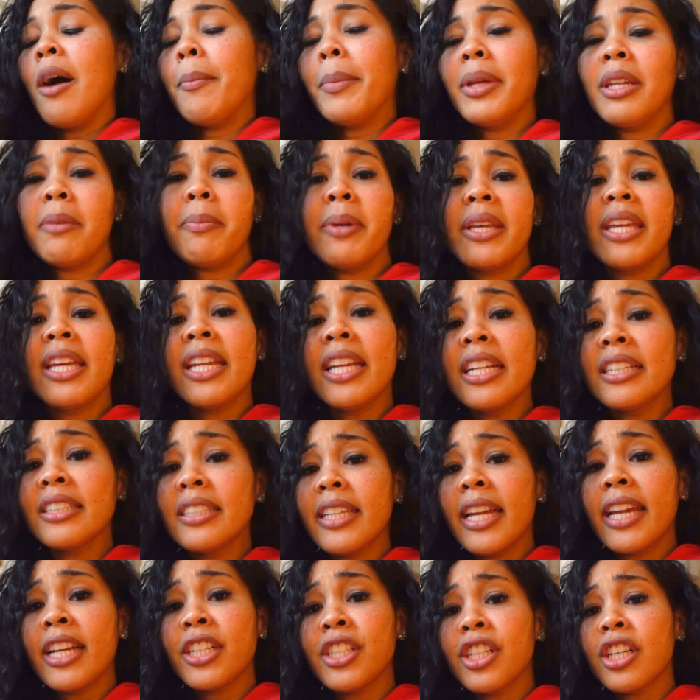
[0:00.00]
in the beginning
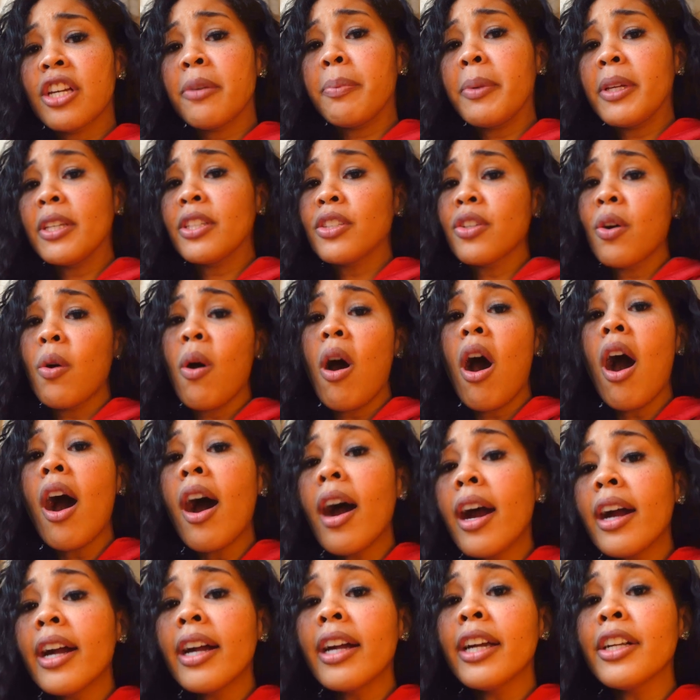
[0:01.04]
stage it could be so
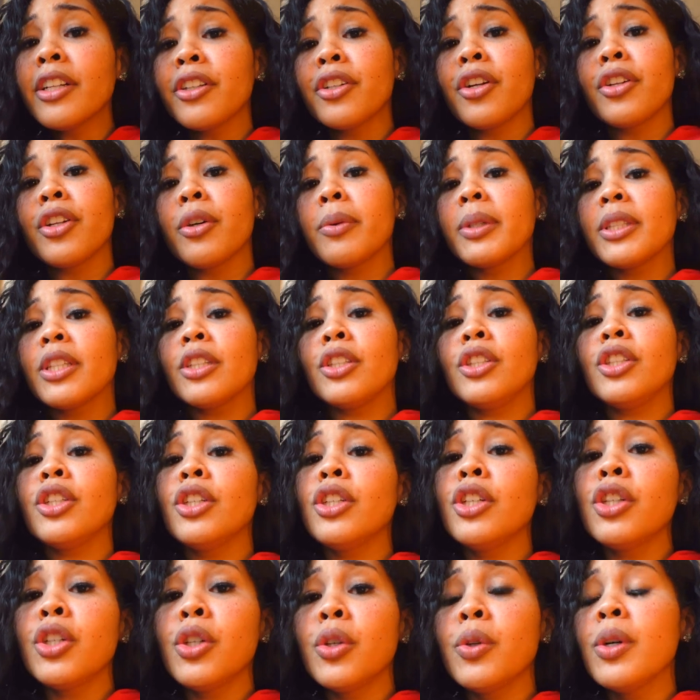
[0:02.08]
hard. You don't know what to
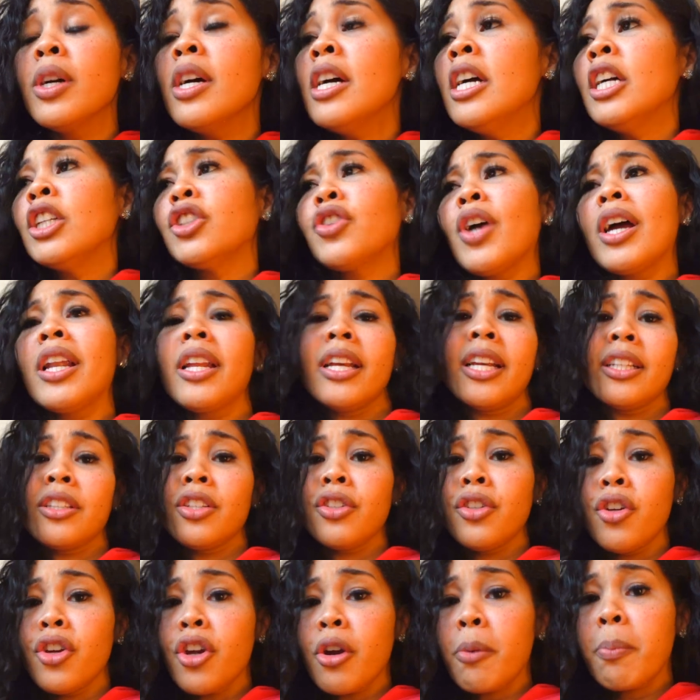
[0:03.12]
do, trying to get
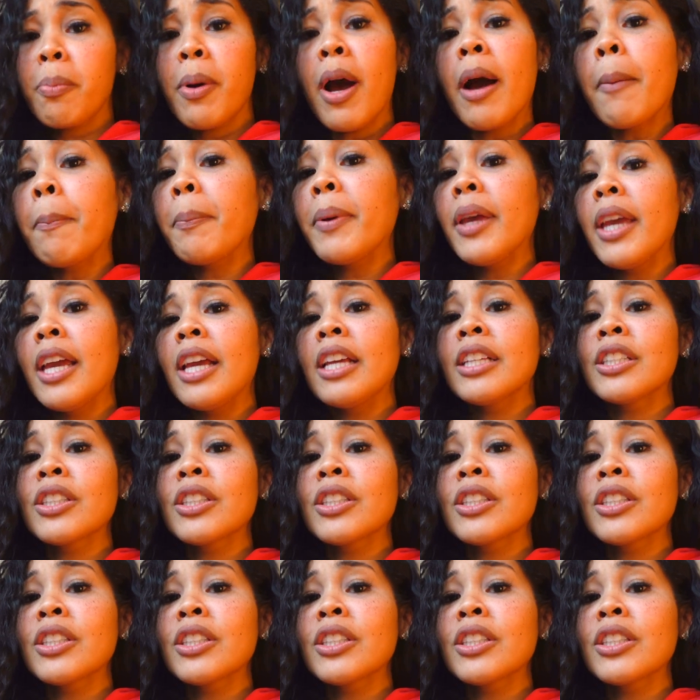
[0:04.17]
to know your puppy.